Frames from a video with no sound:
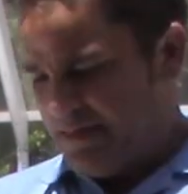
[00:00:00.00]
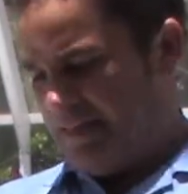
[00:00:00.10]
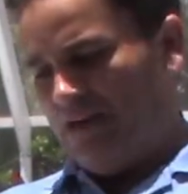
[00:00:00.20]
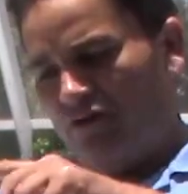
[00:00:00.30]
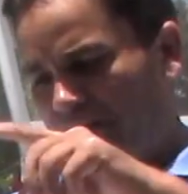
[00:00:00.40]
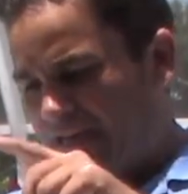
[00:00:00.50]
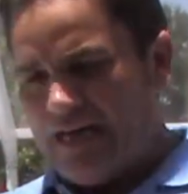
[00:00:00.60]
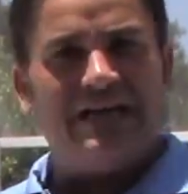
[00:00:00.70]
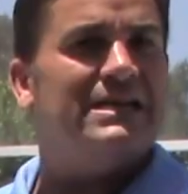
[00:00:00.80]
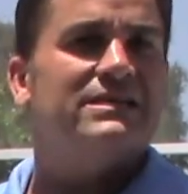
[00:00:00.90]
they don't
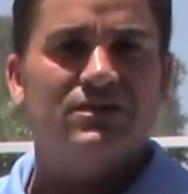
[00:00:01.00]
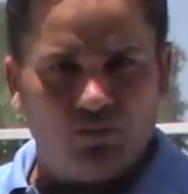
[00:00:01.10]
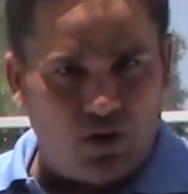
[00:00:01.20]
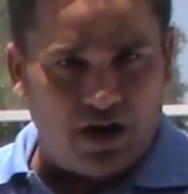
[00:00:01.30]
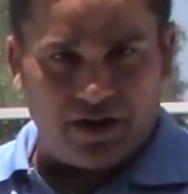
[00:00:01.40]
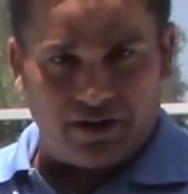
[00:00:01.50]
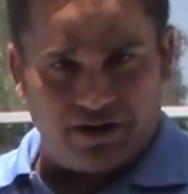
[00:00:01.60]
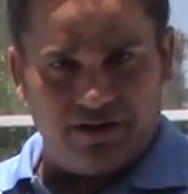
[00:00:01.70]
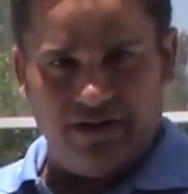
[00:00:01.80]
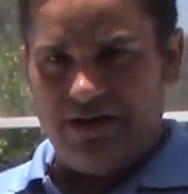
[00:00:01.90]
get it into the
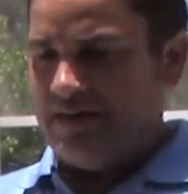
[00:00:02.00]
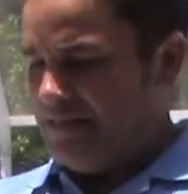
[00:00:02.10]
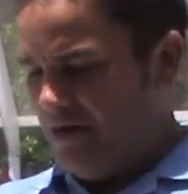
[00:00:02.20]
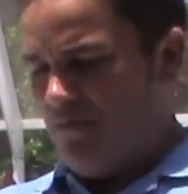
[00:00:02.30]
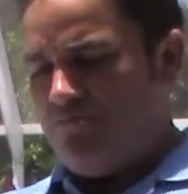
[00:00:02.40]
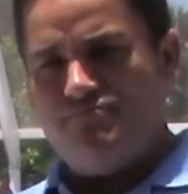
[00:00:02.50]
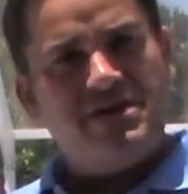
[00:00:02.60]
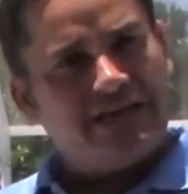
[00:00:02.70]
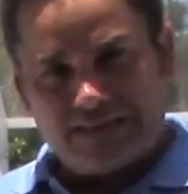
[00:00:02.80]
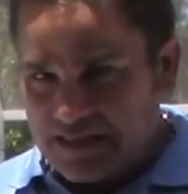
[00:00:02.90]
water, they don't
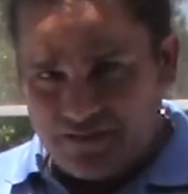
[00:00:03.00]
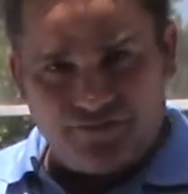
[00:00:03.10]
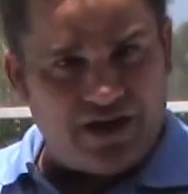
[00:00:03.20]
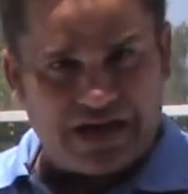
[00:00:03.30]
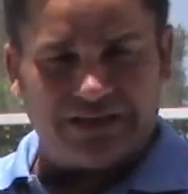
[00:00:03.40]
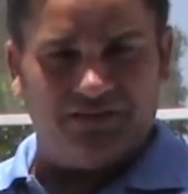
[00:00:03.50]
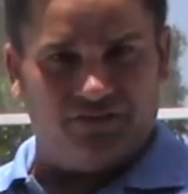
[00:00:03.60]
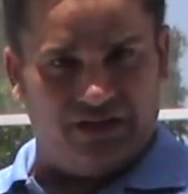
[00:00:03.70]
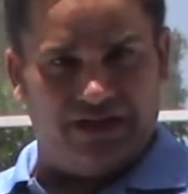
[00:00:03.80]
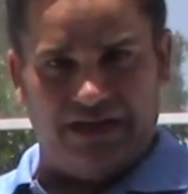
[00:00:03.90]
mix it
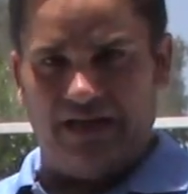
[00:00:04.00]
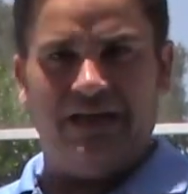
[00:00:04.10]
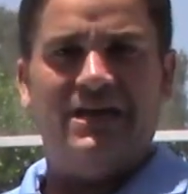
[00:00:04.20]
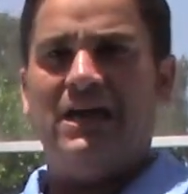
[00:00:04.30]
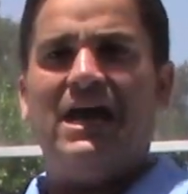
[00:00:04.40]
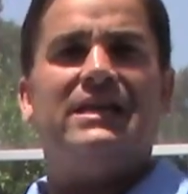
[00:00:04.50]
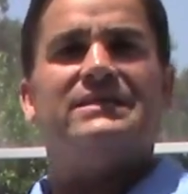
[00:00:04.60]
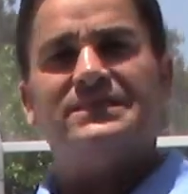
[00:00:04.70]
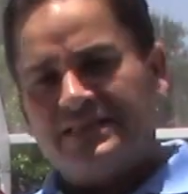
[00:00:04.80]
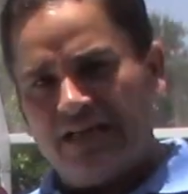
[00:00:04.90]
effectively, and
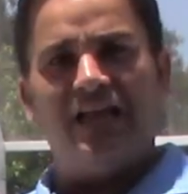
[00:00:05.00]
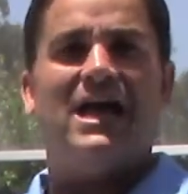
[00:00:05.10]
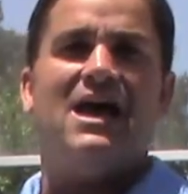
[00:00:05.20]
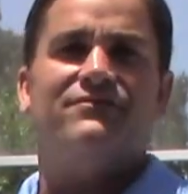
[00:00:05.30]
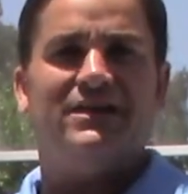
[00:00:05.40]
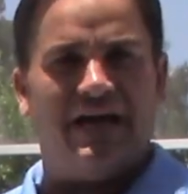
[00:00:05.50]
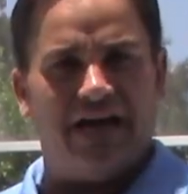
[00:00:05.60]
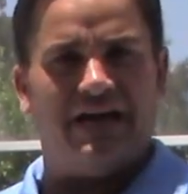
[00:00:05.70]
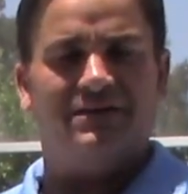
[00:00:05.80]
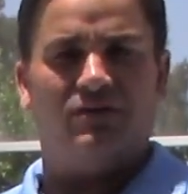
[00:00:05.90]
you still have to
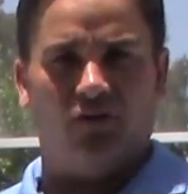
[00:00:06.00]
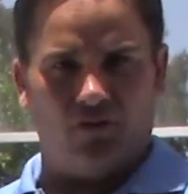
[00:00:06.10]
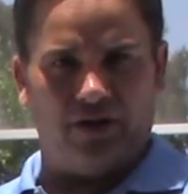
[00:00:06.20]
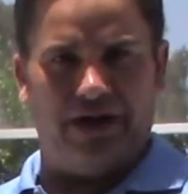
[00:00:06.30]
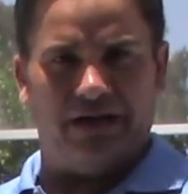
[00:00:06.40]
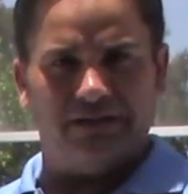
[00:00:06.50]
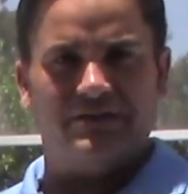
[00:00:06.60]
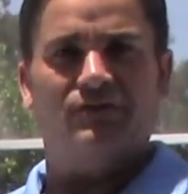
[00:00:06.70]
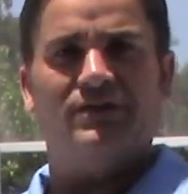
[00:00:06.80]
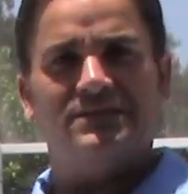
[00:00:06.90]
add chlorine.
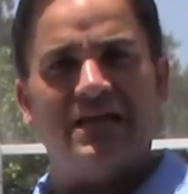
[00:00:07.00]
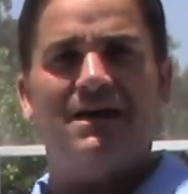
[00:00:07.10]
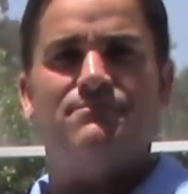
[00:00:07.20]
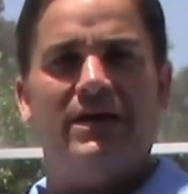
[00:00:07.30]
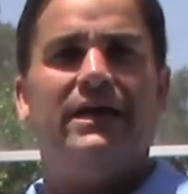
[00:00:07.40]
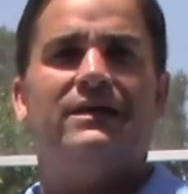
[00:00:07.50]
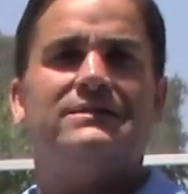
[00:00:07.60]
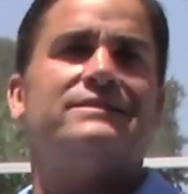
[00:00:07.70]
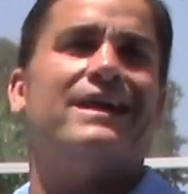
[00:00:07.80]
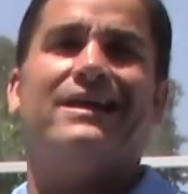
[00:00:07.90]
So what does that mean?
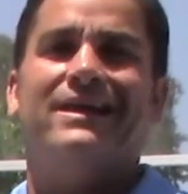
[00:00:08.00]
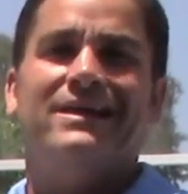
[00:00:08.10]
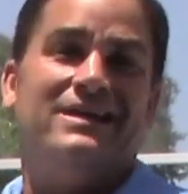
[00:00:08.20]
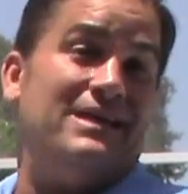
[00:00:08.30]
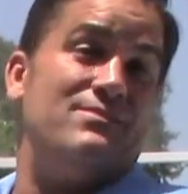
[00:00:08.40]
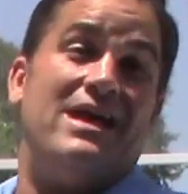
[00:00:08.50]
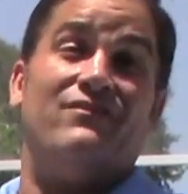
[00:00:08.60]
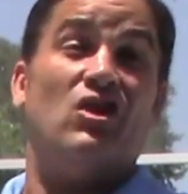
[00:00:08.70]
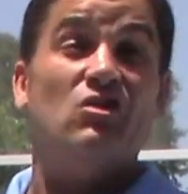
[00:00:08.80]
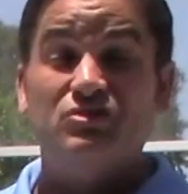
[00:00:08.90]
It's not a, you may
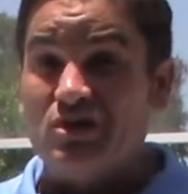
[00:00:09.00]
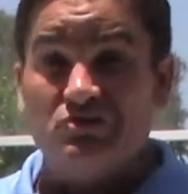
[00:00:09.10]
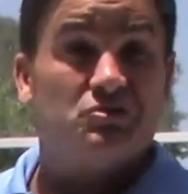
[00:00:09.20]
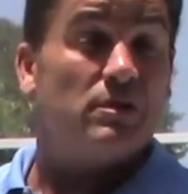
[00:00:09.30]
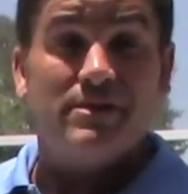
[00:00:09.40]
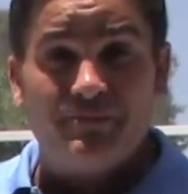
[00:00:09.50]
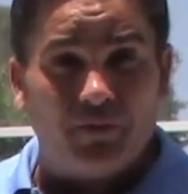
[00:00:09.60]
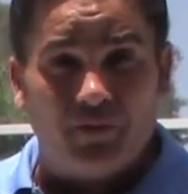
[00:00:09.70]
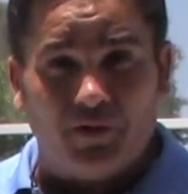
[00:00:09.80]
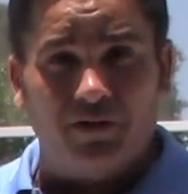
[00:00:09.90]
have an ozone swimming
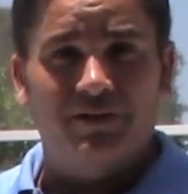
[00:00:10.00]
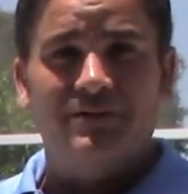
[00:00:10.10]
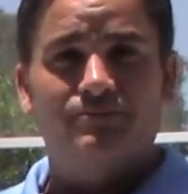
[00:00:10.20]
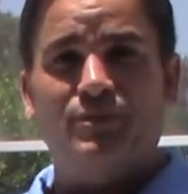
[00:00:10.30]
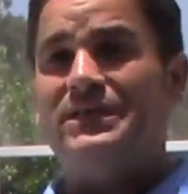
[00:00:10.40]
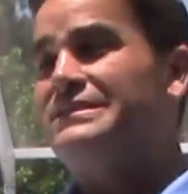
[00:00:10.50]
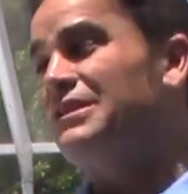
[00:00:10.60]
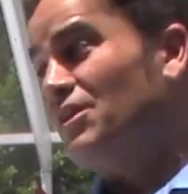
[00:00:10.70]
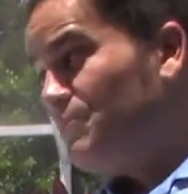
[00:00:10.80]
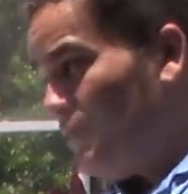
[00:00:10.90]
pool, but you
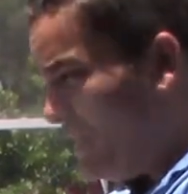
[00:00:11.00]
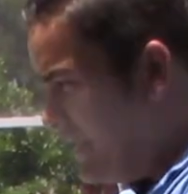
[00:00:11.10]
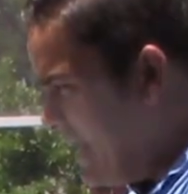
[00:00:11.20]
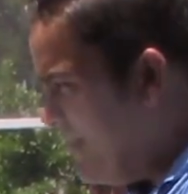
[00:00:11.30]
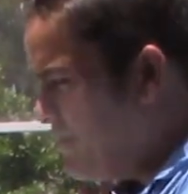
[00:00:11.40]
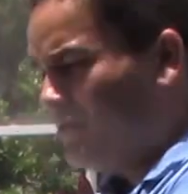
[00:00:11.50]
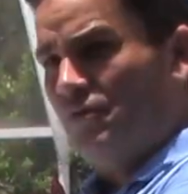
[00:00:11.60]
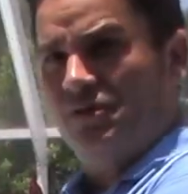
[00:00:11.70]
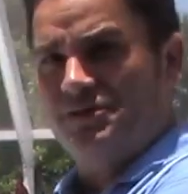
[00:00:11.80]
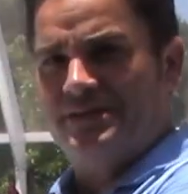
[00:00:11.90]
still are putting
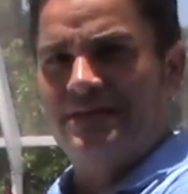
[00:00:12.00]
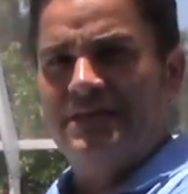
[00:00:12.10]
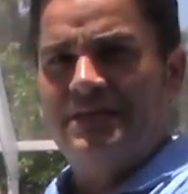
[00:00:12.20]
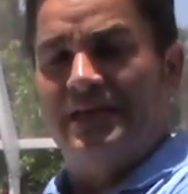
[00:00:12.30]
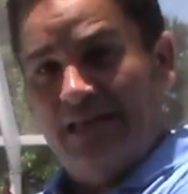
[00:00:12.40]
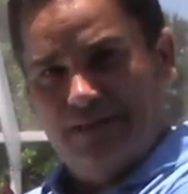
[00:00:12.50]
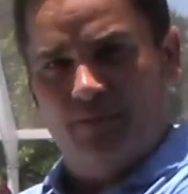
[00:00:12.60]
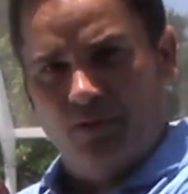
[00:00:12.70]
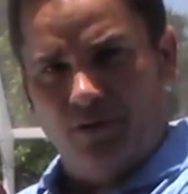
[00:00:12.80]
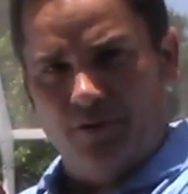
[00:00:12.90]
chemicals in the
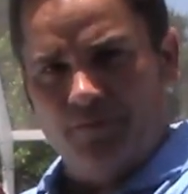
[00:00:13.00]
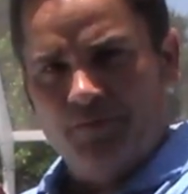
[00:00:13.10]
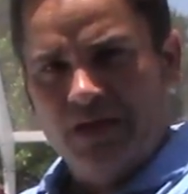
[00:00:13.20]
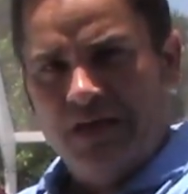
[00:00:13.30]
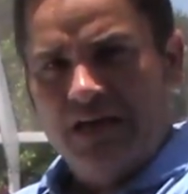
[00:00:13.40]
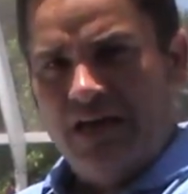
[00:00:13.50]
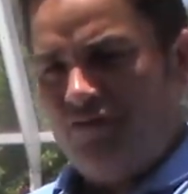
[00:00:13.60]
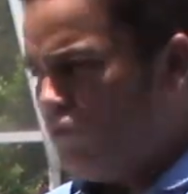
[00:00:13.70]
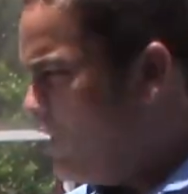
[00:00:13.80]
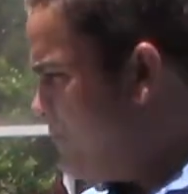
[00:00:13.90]
pool.
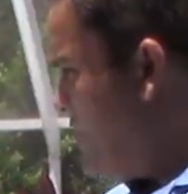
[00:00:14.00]
If you look